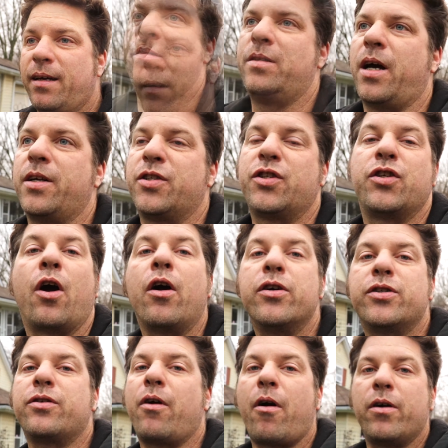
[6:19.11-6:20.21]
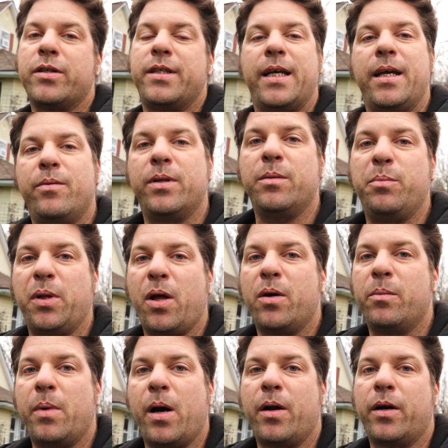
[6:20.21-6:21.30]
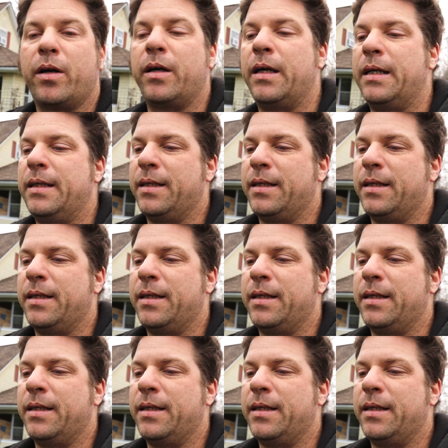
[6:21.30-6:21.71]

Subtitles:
Dodge Charger RT with a blown motor.